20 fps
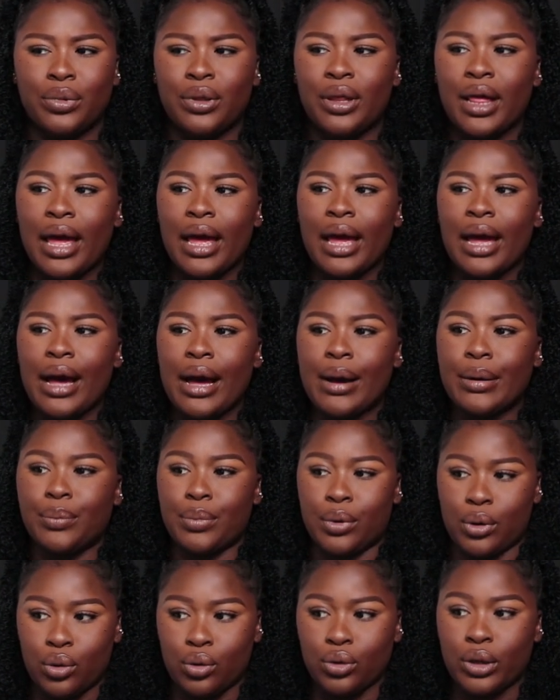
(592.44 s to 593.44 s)
there
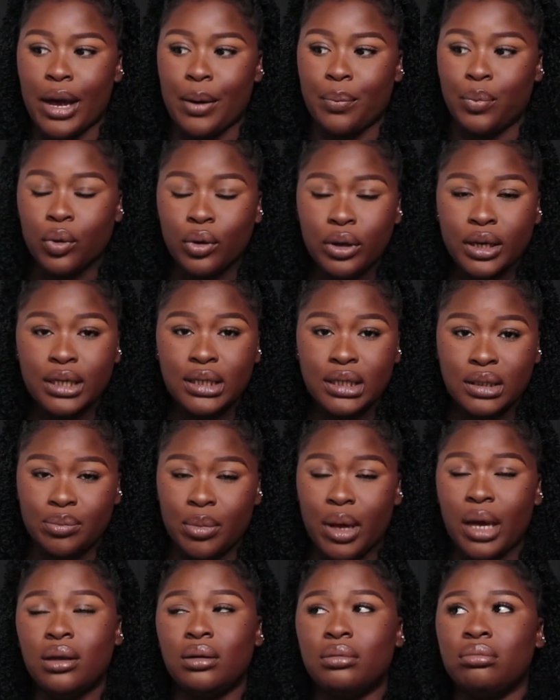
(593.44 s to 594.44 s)
are
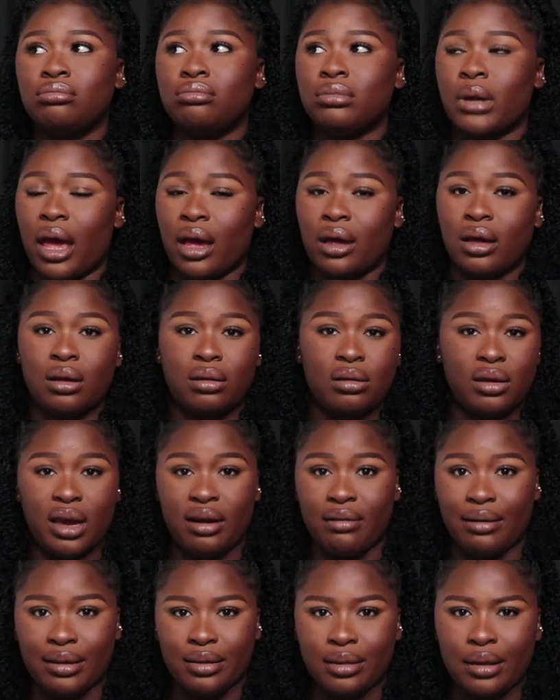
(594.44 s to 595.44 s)
policemen like
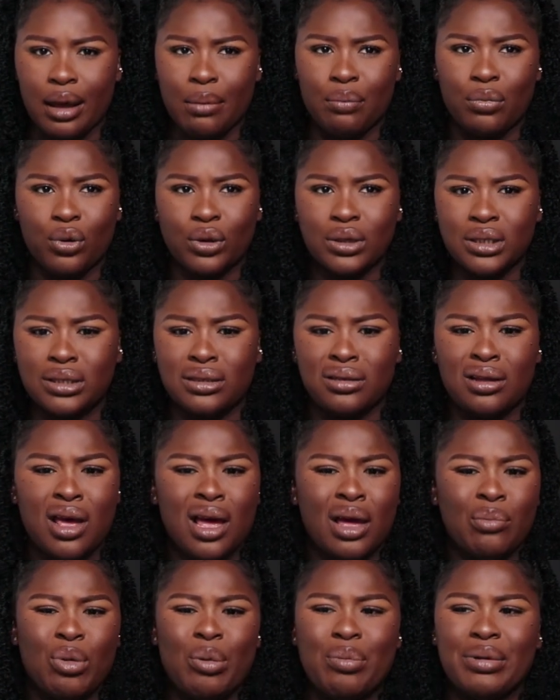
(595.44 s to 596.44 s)
here and there, but
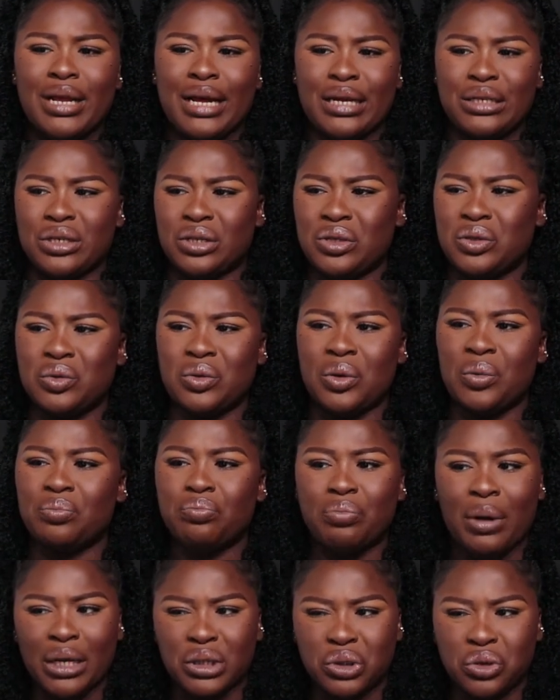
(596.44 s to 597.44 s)
maybe they are just doing
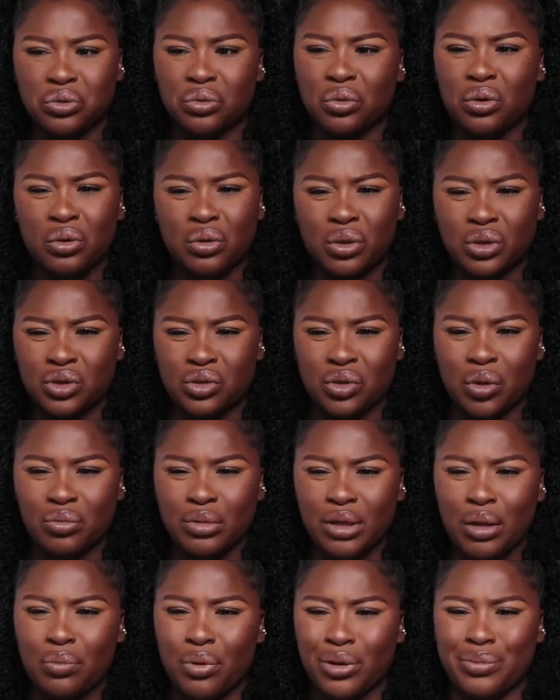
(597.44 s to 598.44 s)
patrol or
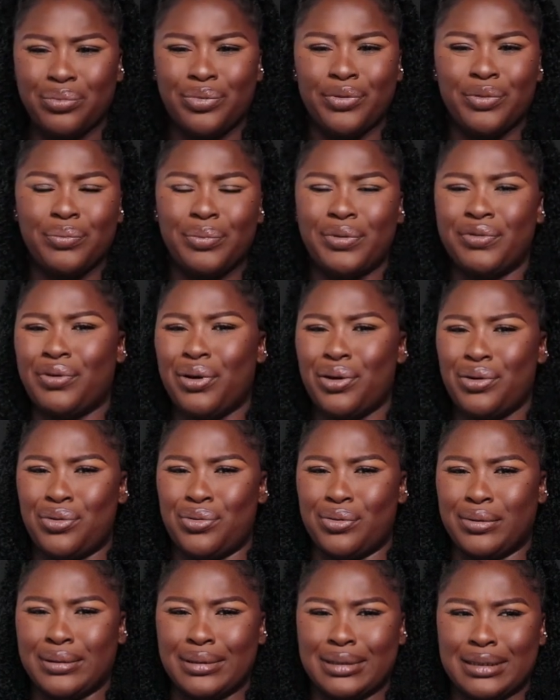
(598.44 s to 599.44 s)
something. But before
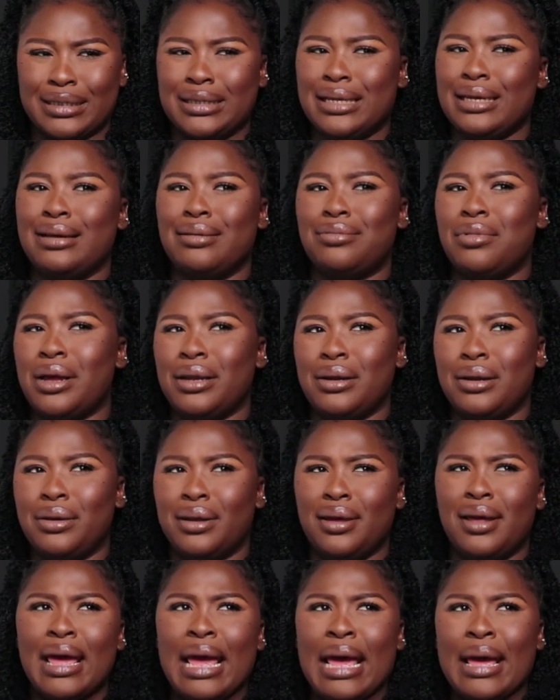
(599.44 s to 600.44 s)
you see
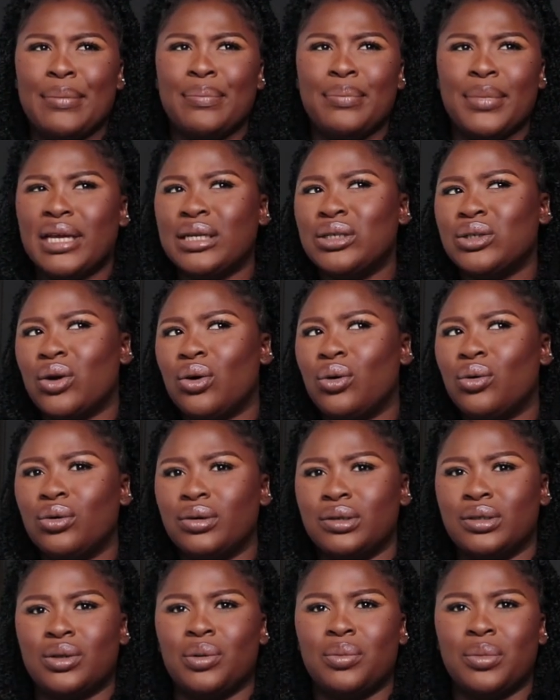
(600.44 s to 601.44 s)
any major
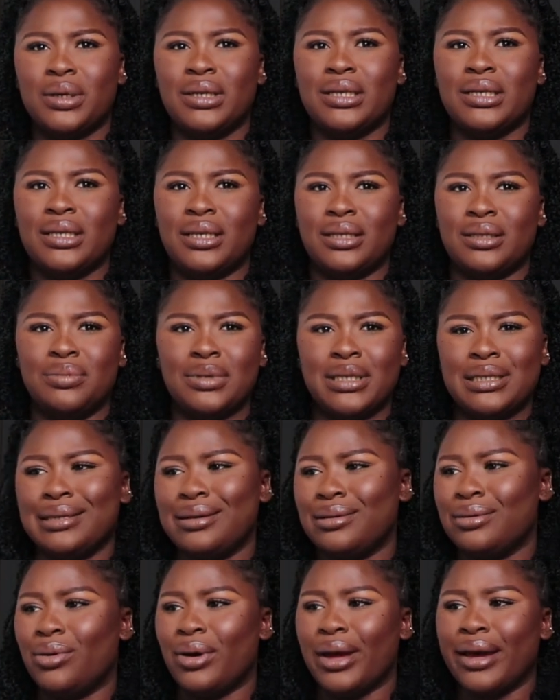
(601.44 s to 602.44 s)
or somebody is
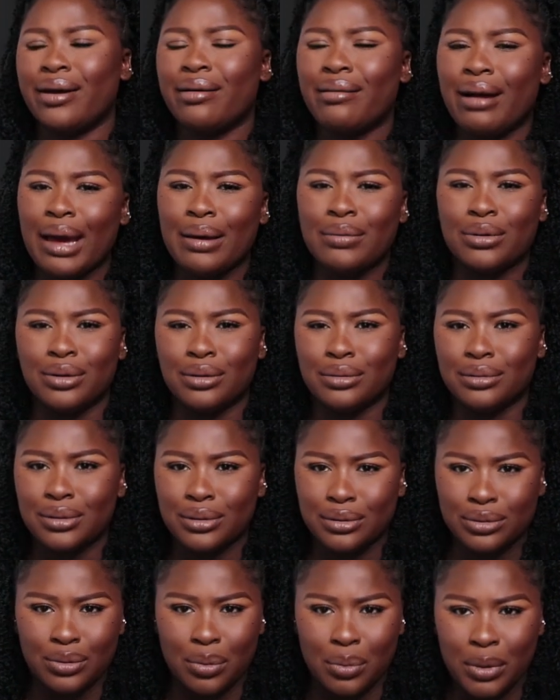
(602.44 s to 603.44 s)
missing or a crime or
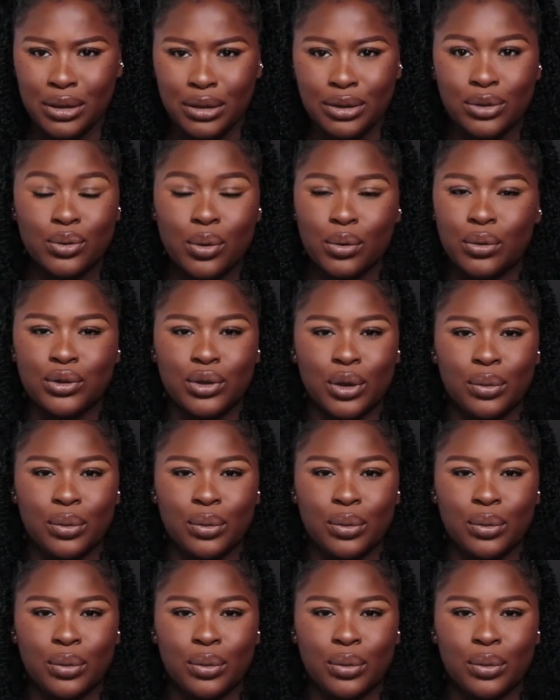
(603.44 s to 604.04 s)
somebody stole